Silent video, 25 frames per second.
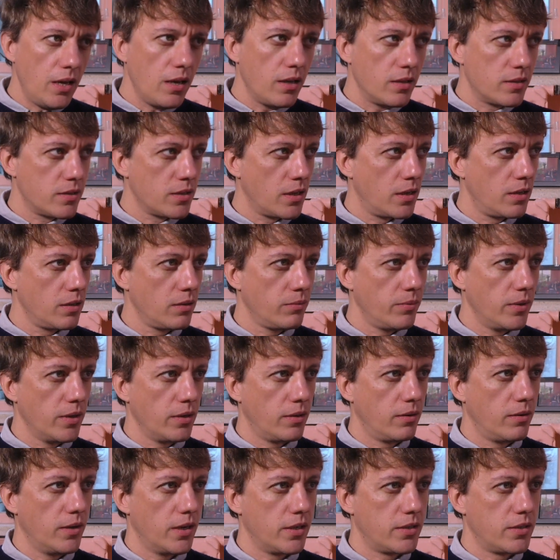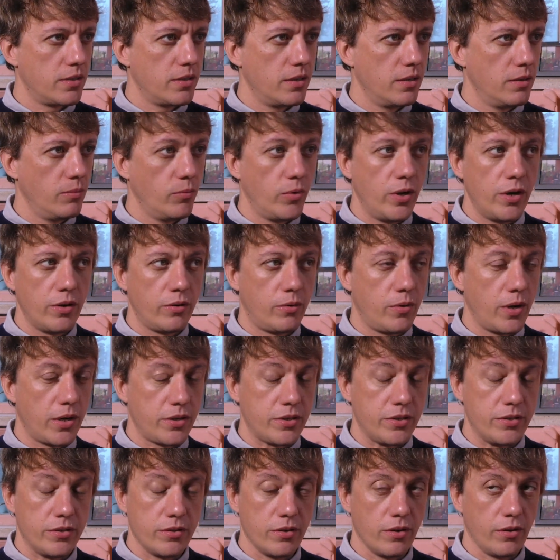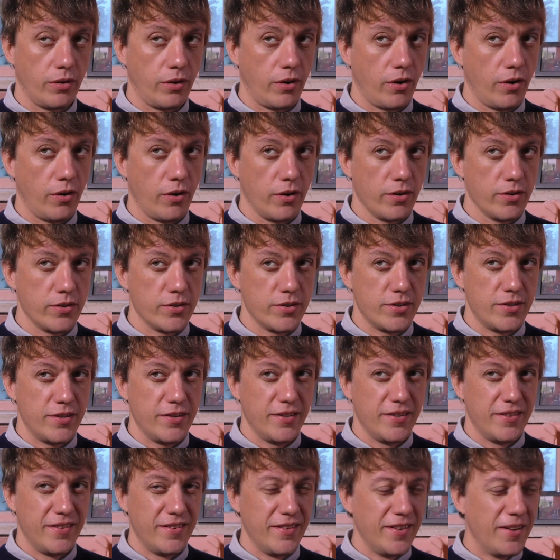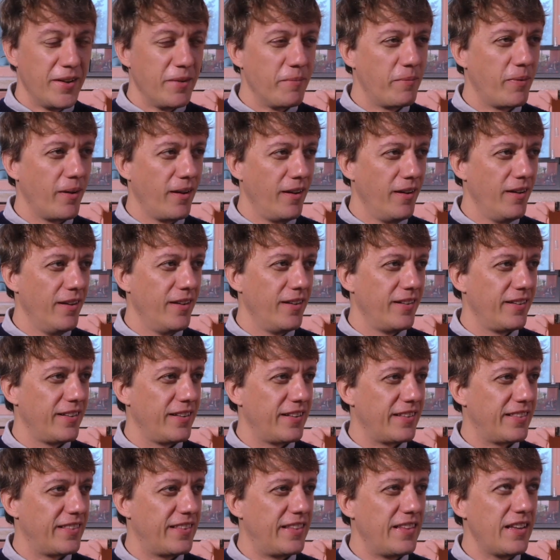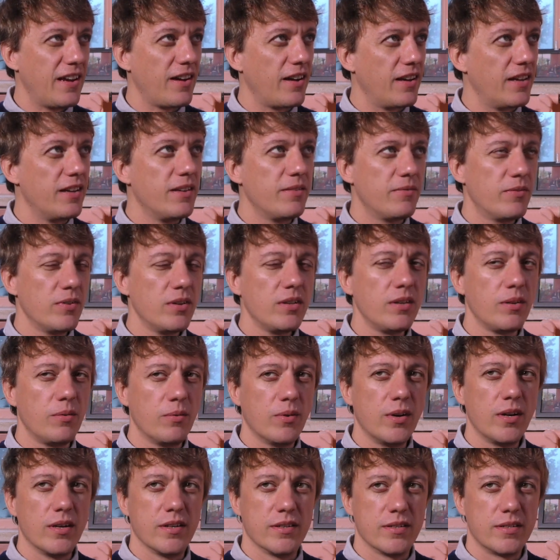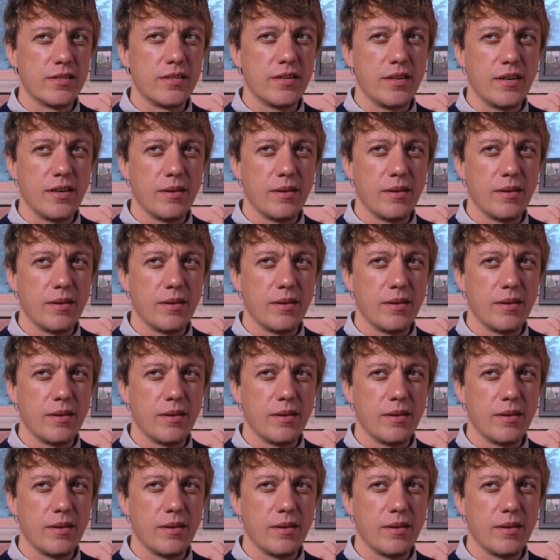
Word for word: Yeah, it's not a weird question. Weird questions are encouraged, but no, it really was.